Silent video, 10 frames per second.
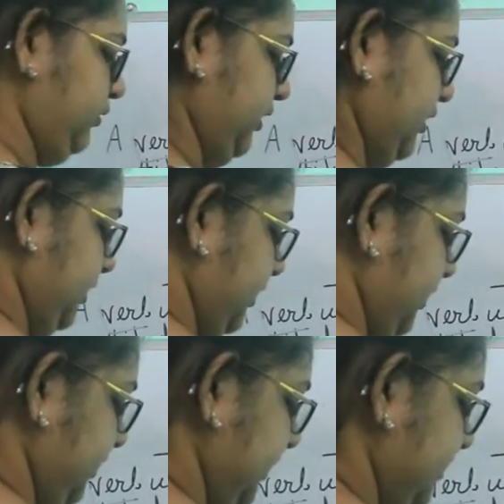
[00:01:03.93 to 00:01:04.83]
Okay,
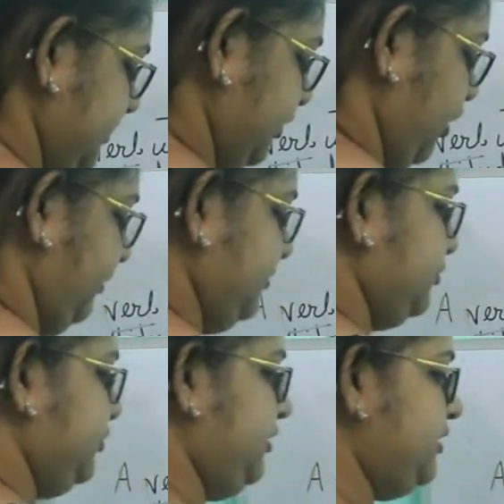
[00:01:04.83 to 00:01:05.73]
these are the common
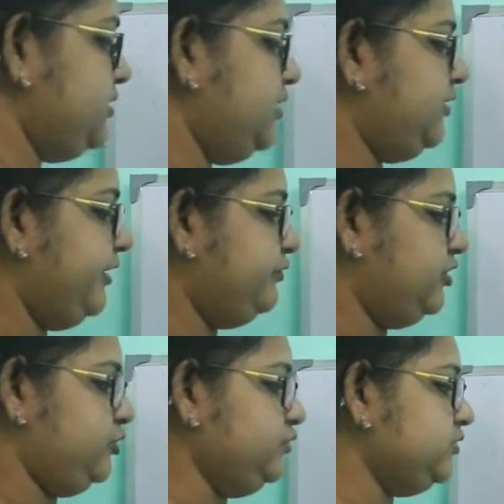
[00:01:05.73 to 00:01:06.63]
modals that we
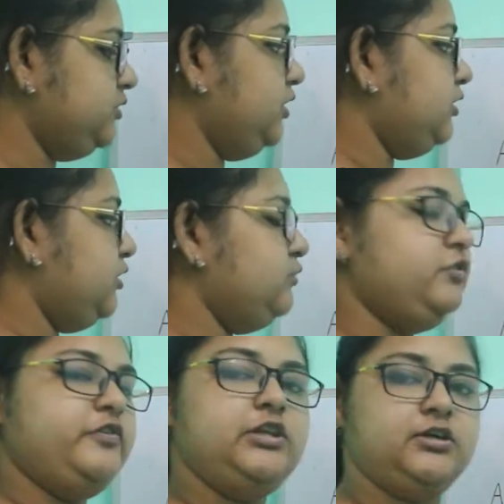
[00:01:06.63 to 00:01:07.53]
use. Now
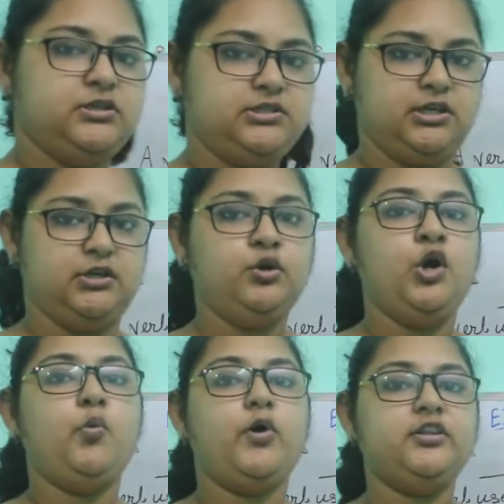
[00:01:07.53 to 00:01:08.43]
we will understand
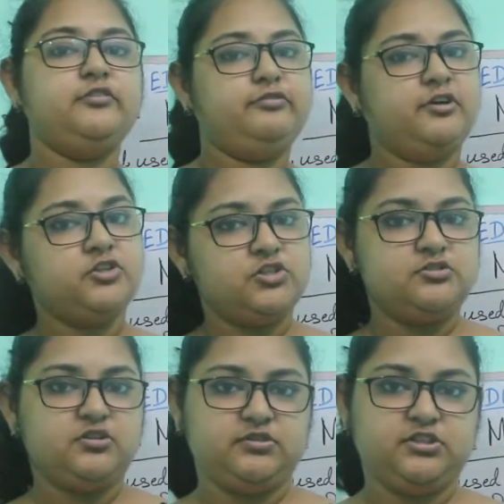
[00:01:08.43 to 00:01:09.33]
what are the
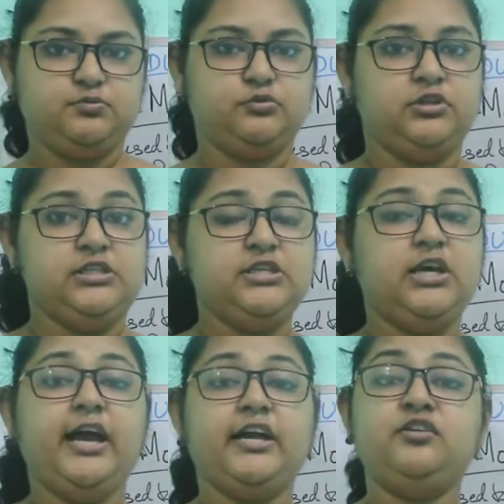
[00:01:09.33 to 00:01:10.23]
functions of these modals
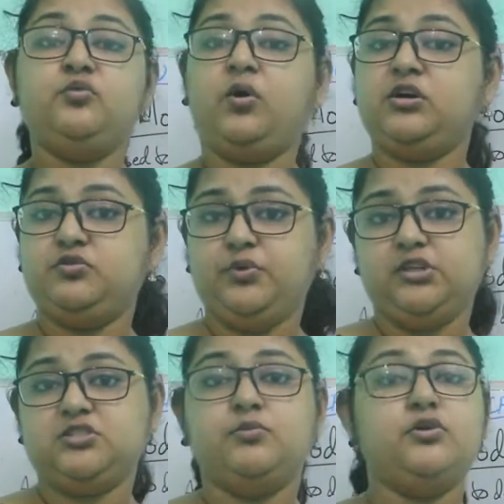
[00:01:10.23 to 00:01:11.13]
and in what way
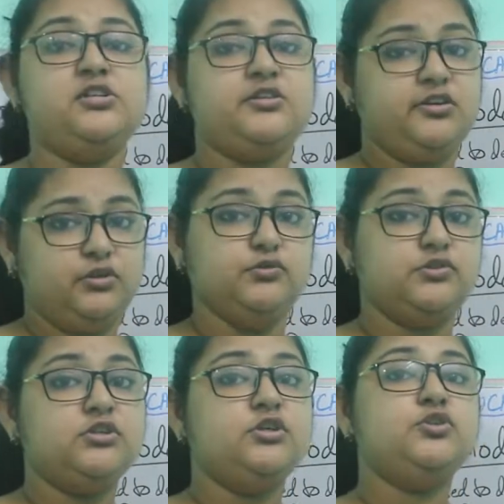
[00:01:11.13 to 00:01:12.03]
these modals are
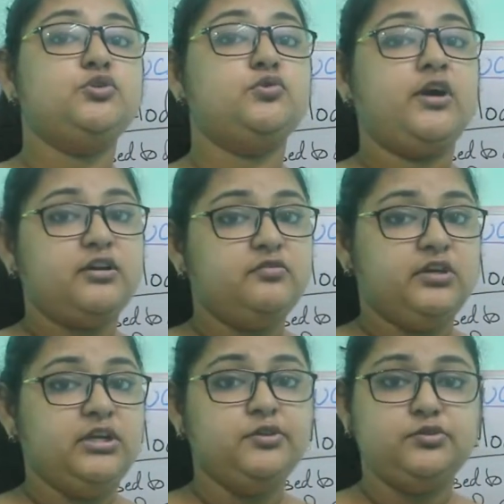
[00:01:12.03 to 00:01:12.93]
used to
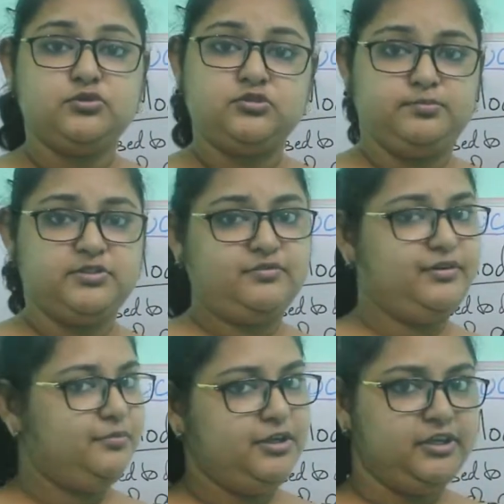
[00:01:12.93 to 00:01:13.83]
convey those
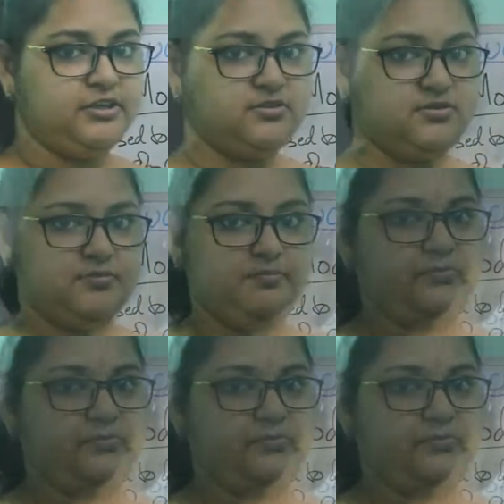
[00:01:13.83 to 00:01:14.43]
specific meanings.